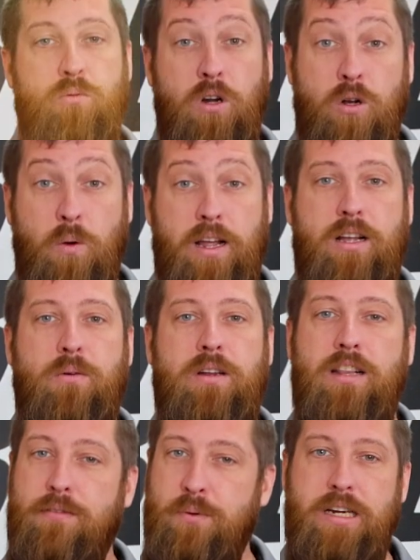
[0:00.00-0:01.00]
Real quick,
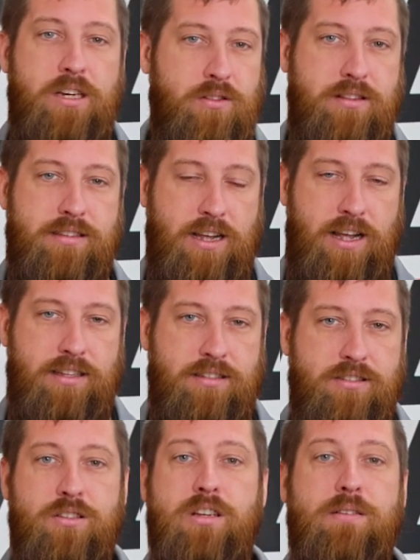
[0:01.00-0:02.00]
we love bringing you these
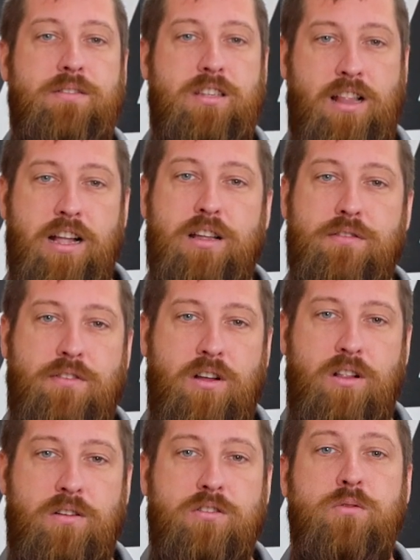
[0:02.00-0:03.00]
guides, so give us a like and a
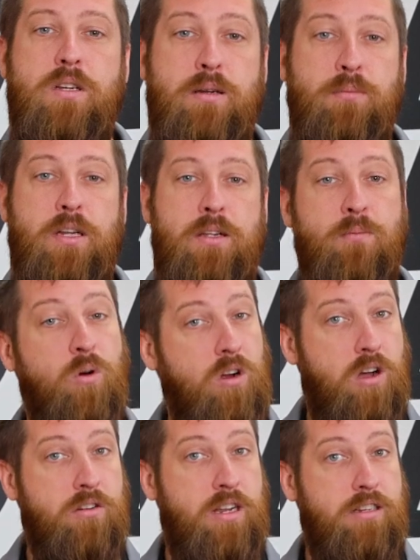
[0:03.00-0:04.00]
follow so we can bring you more
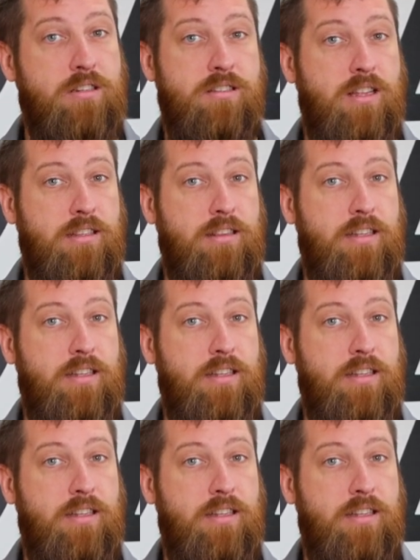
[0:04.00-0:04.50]
content just like